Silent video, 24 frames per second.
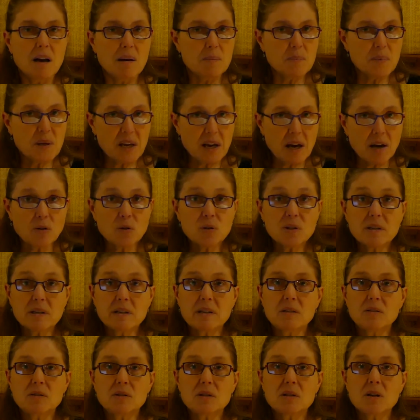piano
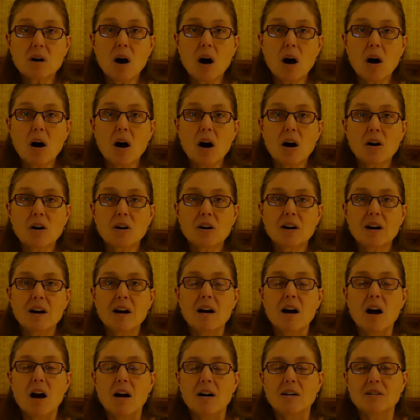skills are
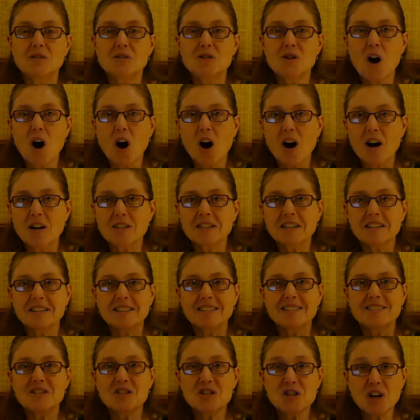not
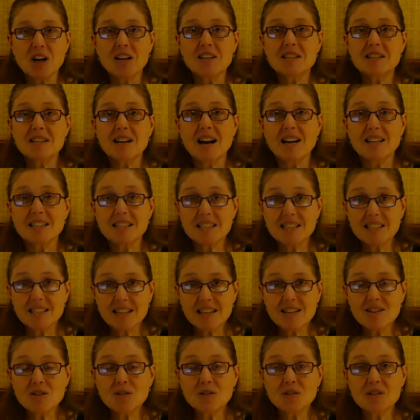just a
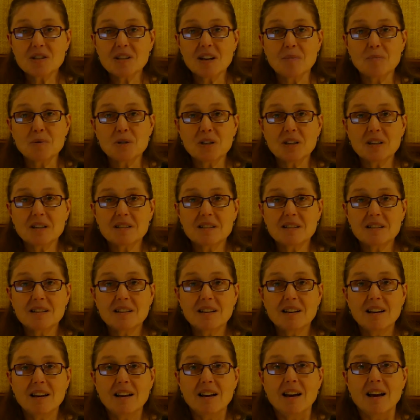single subject.
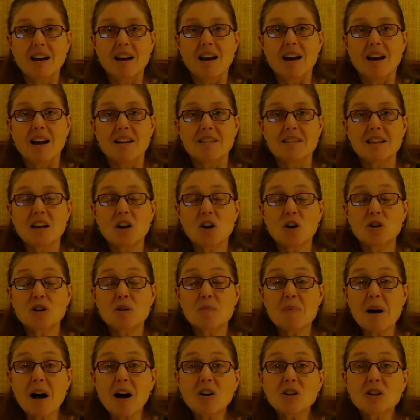They are an
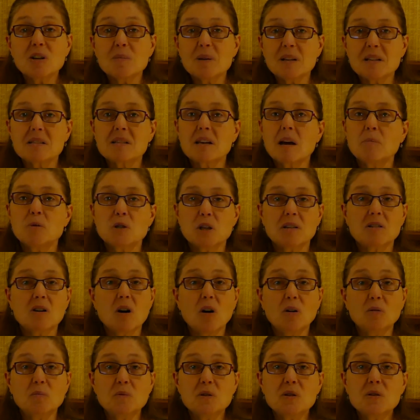amalgamate subject
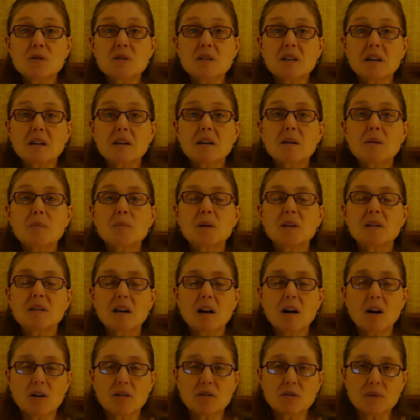called music, but they
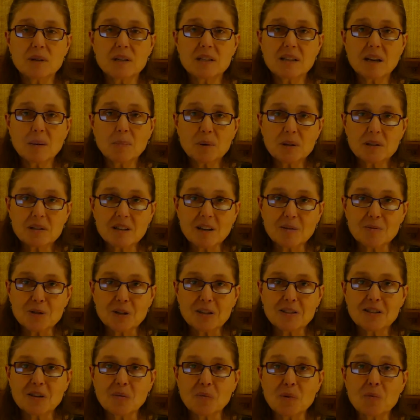are three separate
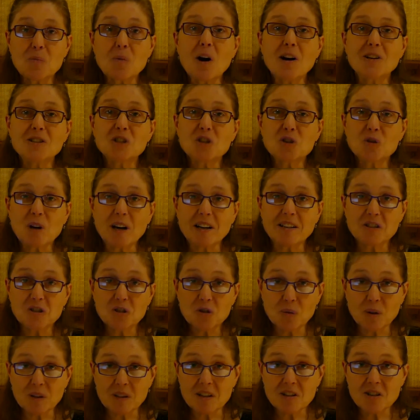subjects that we want to try to
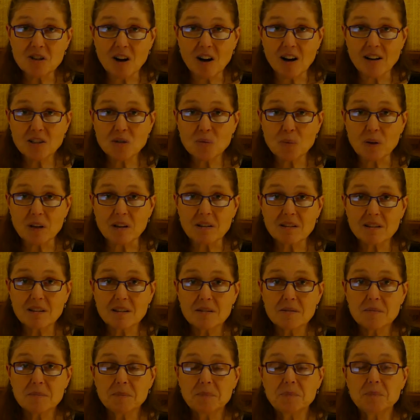join the dots with.
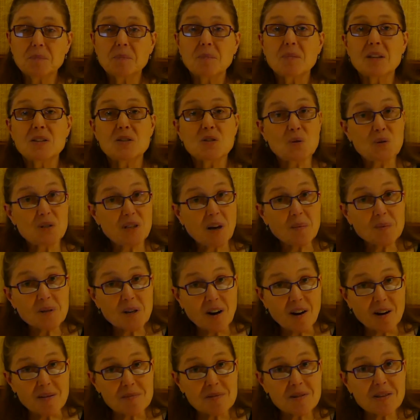So
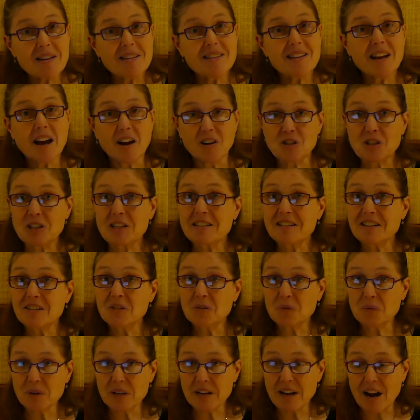sometimes they actually need
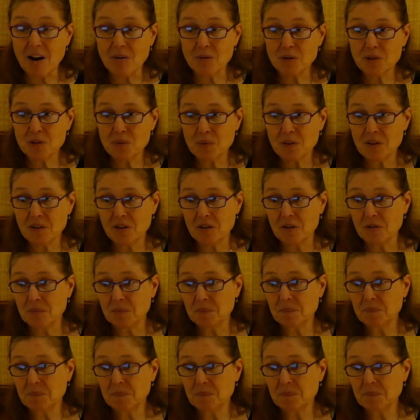3 hours with you.